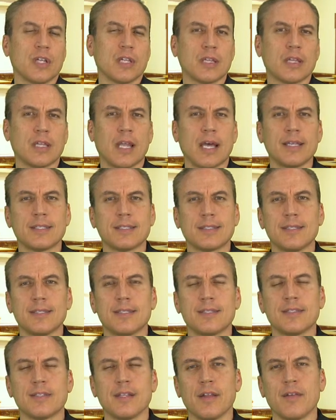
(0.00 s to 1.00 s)

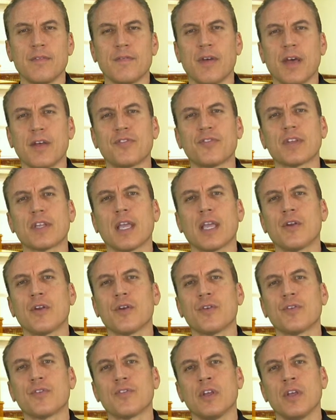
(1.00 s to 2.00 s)
licensed
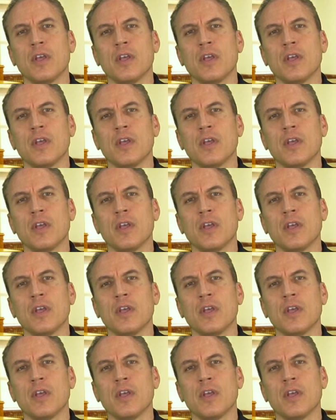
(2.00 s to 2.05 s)
investigators.